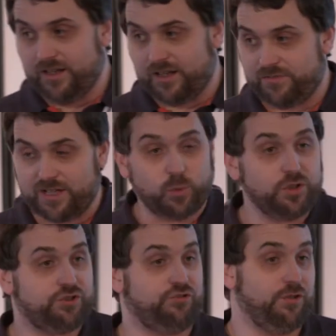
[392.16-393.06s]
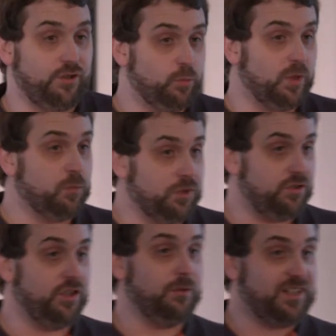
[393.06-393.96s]
If that was true, we would
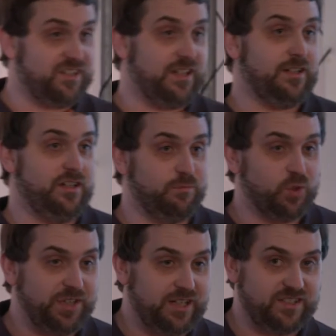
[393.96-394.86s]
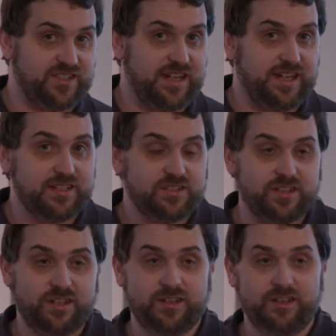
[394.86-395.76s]
do exactly as MORDAC
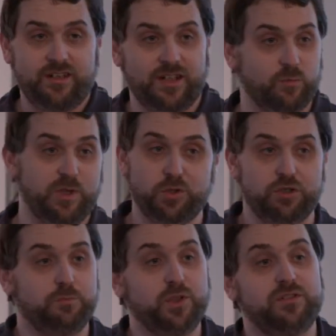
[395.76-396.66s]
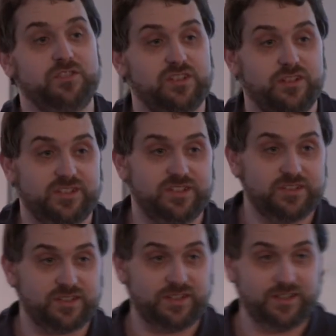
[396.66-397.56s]
says, and we wouldn't deploy the
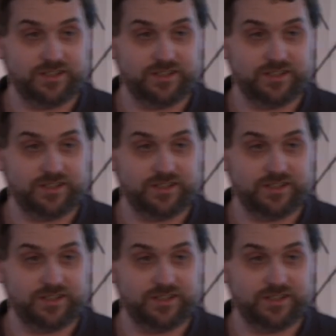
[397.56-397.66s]
services.